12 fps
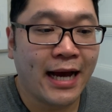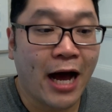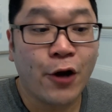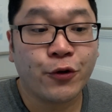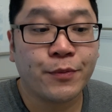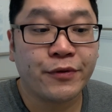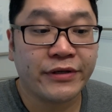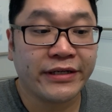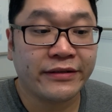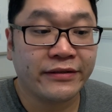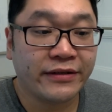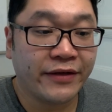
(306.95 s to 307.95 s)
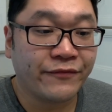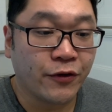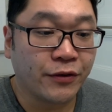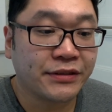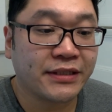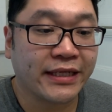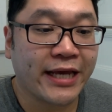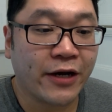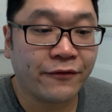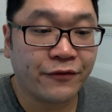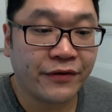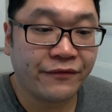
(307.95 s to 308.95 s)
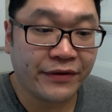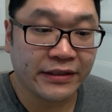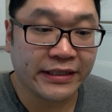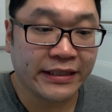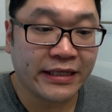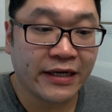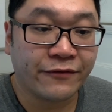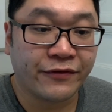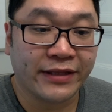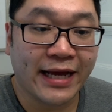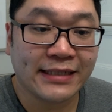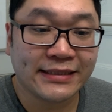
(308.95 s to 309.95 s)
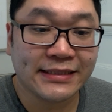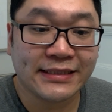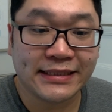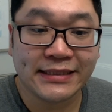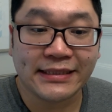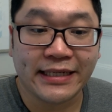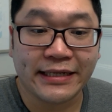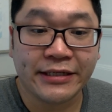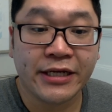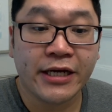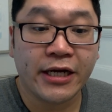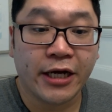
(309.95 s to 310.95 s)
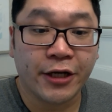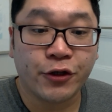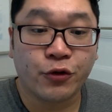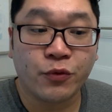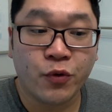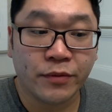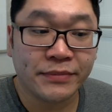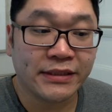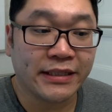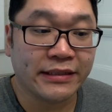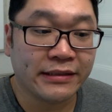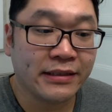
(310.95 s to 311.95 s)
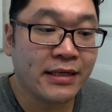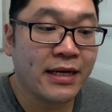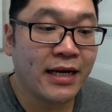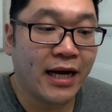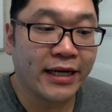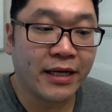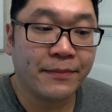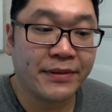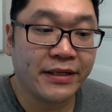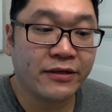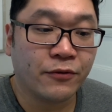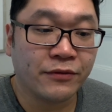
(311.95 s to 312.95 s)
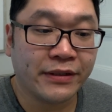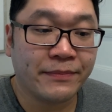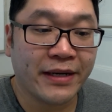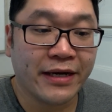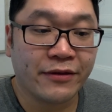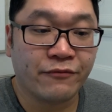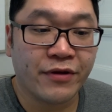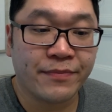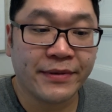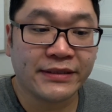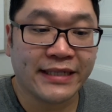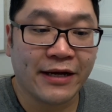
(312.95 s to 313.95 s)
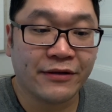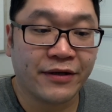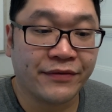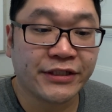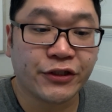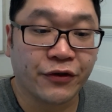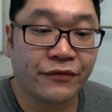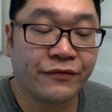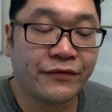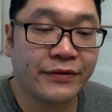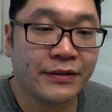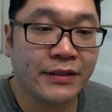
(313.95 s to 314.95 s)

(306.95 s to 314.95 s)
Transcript: Aquamarine evokes the carefree feeling of relaxing seaside, under a warm sun, accompanied only by the rhythmic sound of the surf.